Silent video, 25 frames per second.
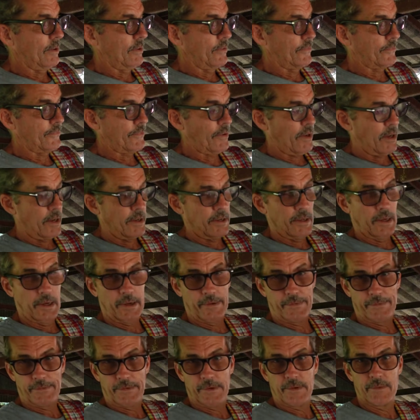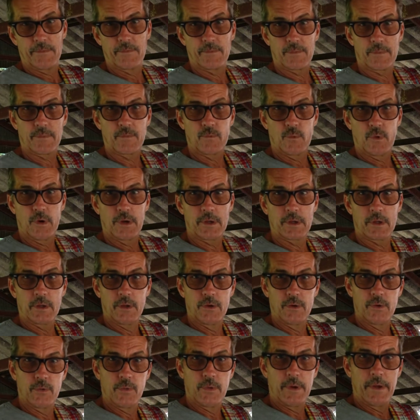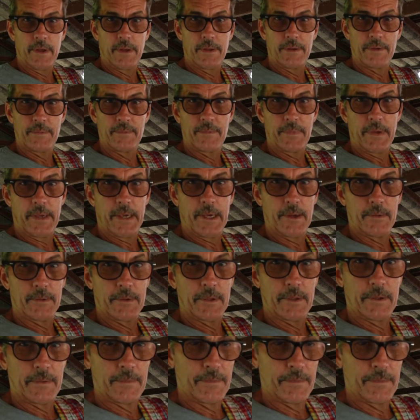sawdust and wood glue with and be able to